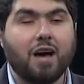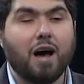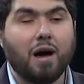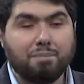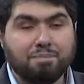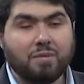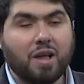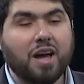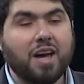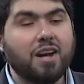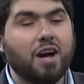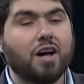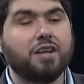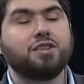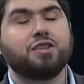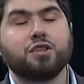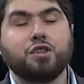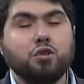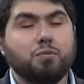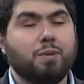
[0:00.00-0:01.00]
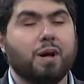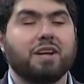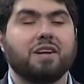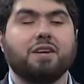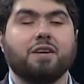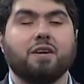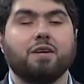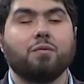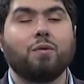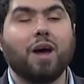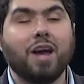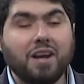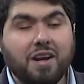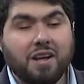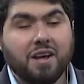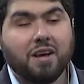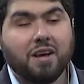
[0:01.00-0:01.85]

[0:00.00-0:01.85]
an undo button, right?